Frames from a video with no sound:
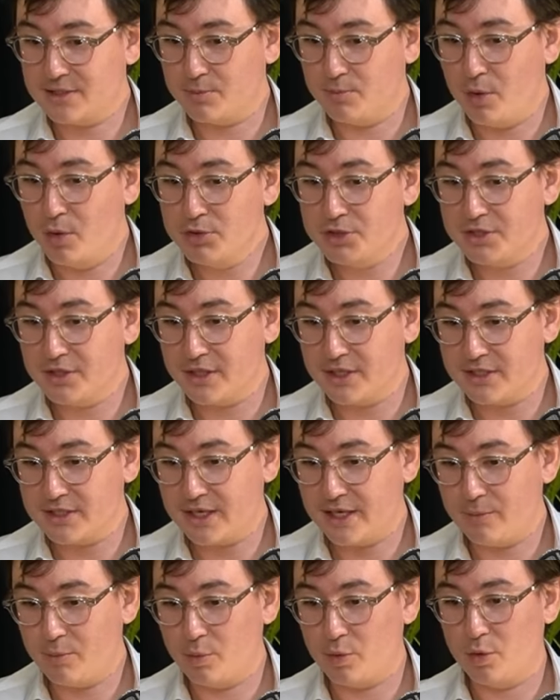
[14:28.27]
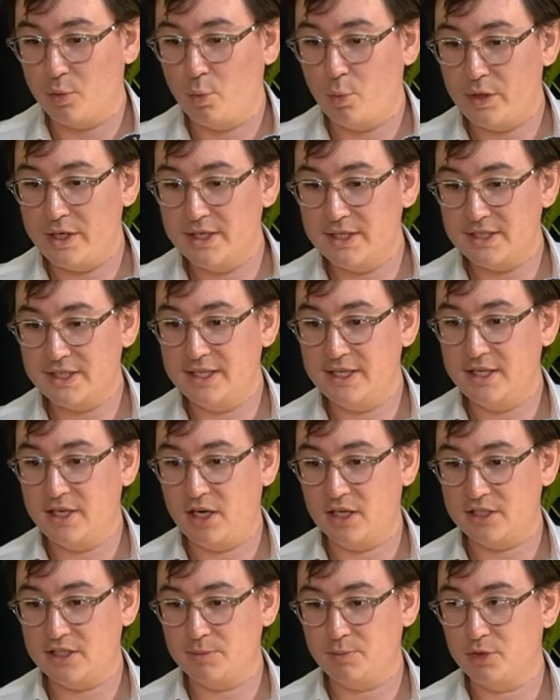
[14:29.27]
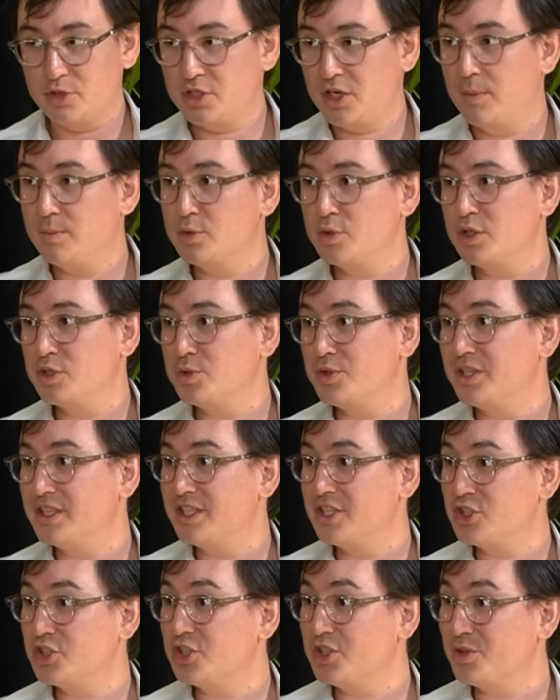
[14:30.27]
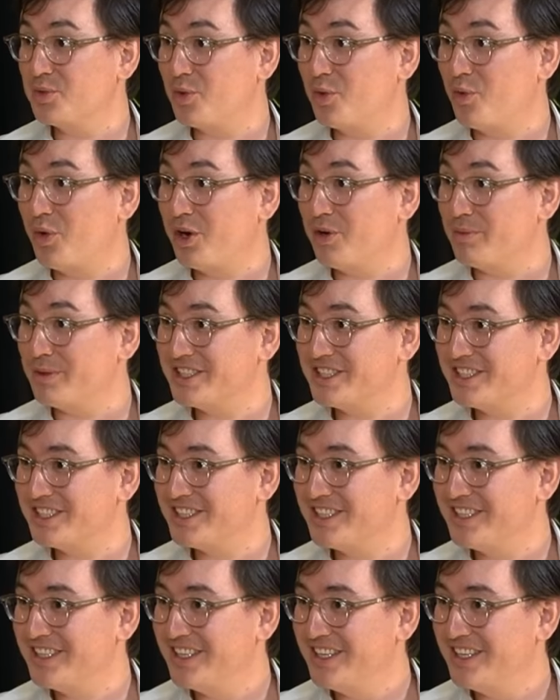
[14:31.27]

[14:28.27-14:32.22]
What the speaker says: most of the time where we see customers come to us with additional requirements.